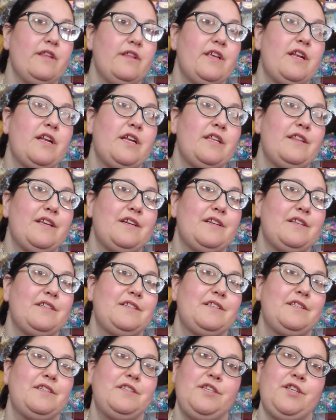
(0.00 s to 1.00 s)
then it
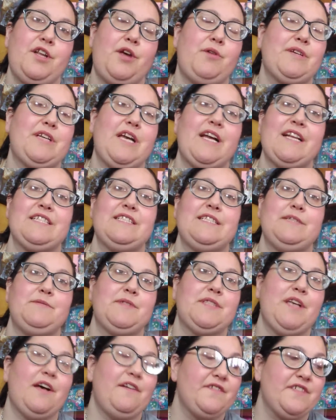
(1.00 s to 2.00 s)
kind of seems
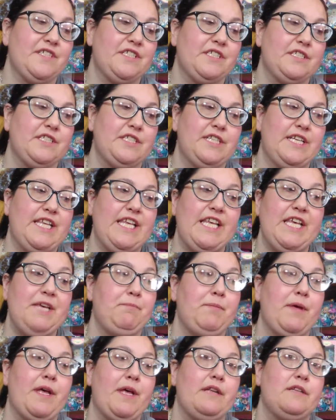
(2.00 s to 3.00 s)
selfish to
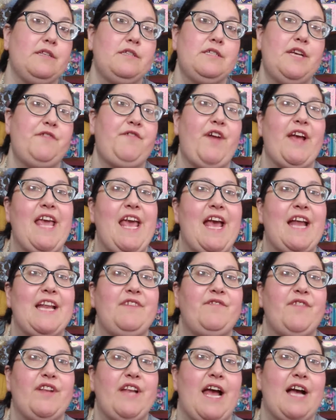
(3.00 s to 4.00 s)
keep it if I can't
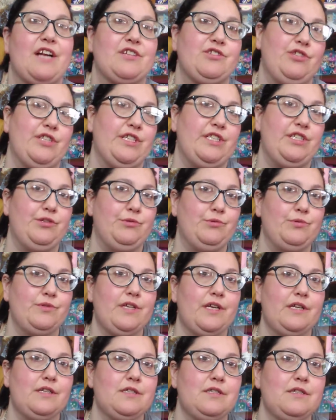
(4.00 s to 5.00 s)
even actually use
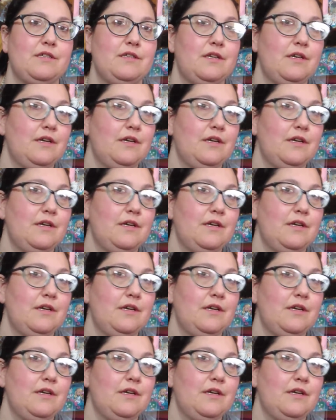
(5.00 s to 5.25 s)
it.